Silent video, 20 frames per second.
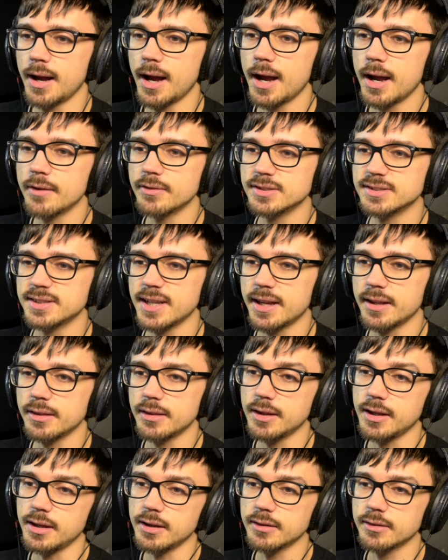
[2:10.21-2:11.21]
I've
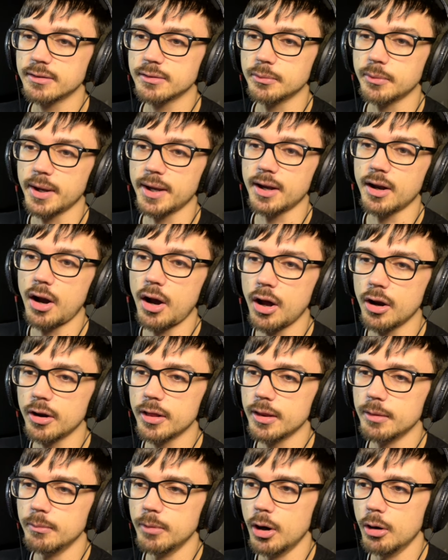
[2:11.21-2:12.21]
set the swing on
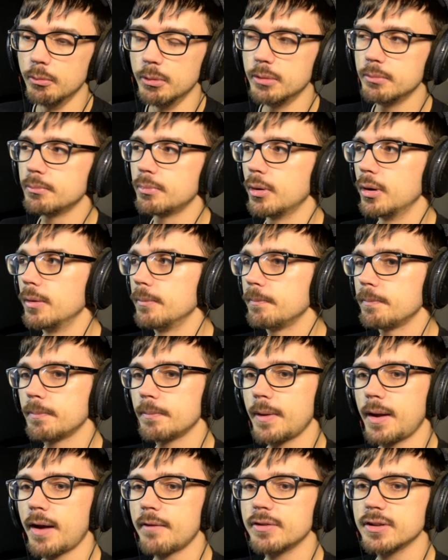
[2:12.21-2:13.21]
at the moment, but
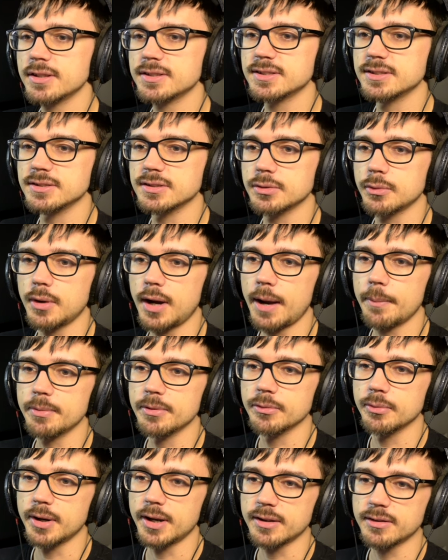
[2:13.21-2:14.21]
have a listen to what
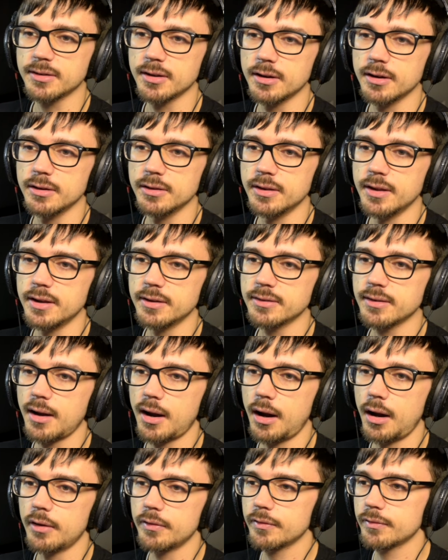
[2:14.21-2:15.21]
happens when I turn this
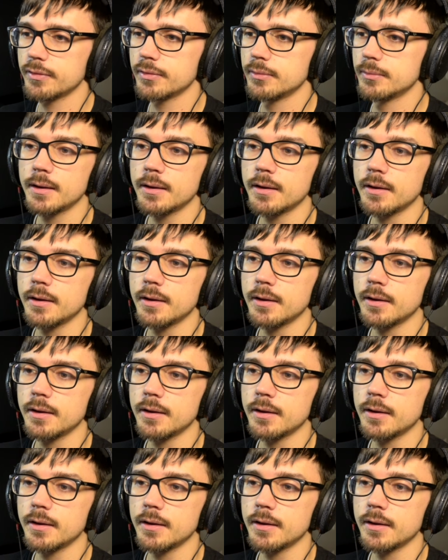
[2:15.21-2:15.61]
off.